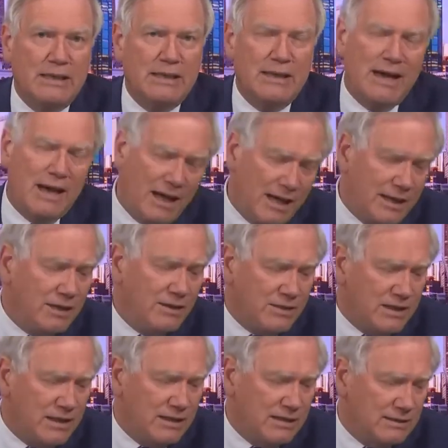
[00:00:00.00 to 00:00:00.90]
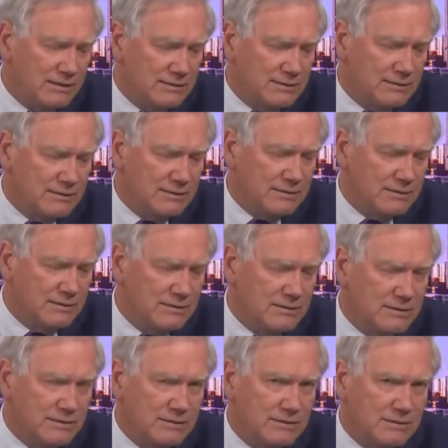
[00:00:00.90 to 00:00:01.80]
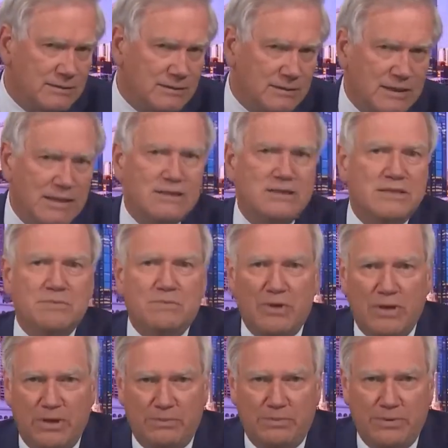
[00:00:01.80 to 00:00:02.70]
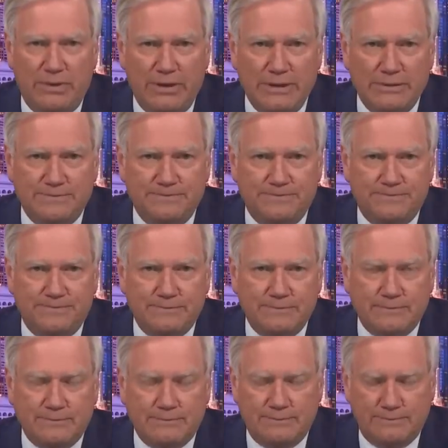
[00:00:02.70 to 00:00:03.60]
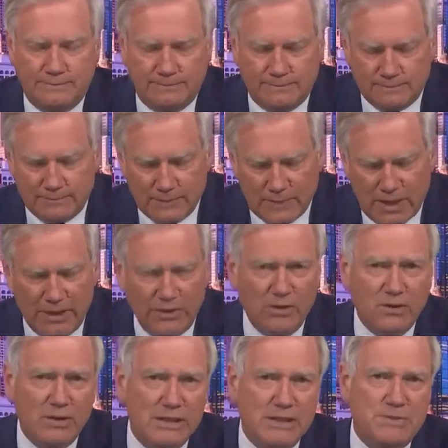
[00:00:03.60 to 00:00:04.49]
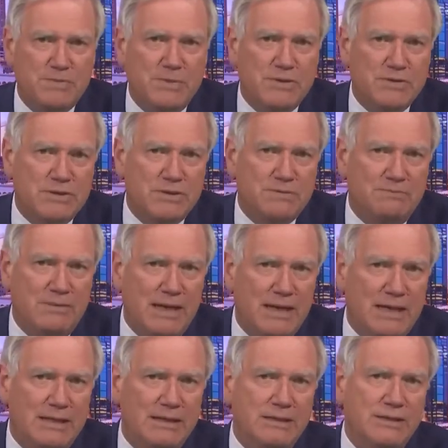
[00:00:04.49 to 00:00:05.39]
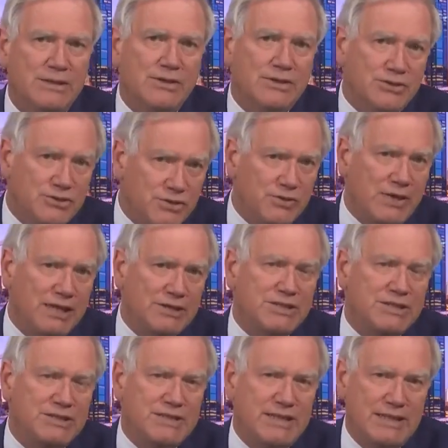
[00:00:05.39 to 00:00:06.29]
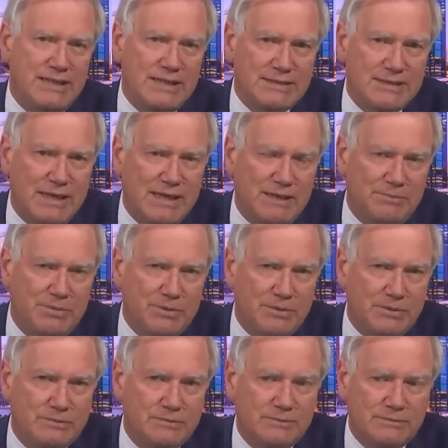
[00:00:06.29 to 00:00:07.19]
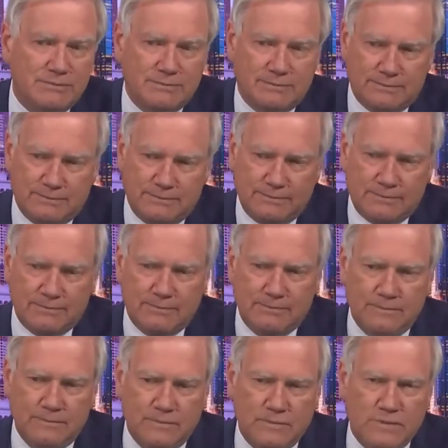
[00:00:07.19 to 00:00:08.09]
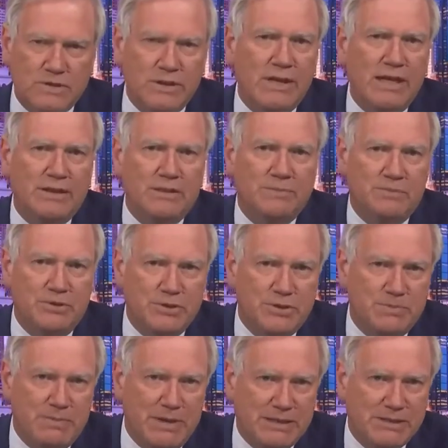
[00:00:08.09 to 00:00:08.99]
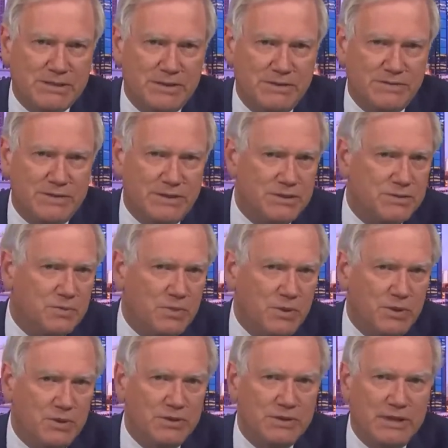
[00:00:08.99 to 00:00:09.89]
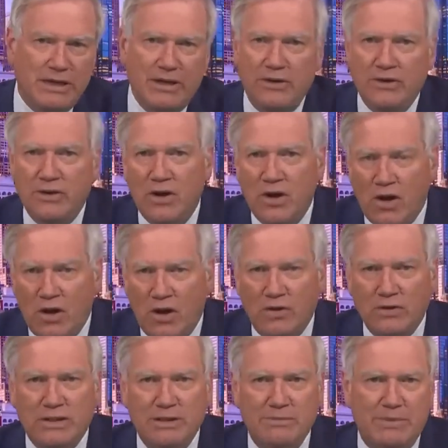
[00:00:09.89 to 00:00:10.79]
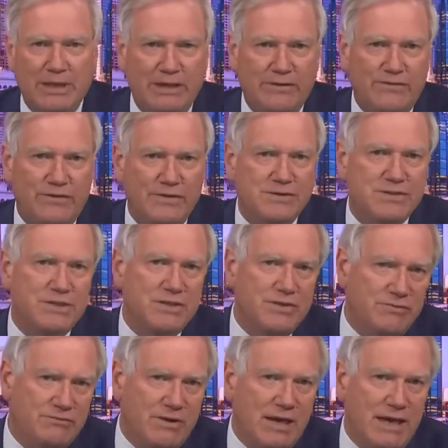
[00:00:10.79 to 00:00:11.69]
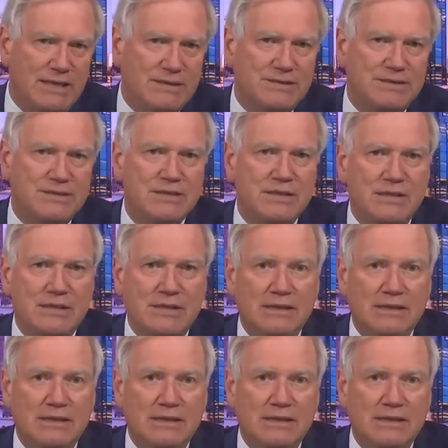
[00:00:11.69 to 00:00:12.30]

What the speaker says: Now, I don't think that's appropriate. And not least because Ma should actually set an example so that the Bruce Pascoes of this world, they don't hog the benefits and the rights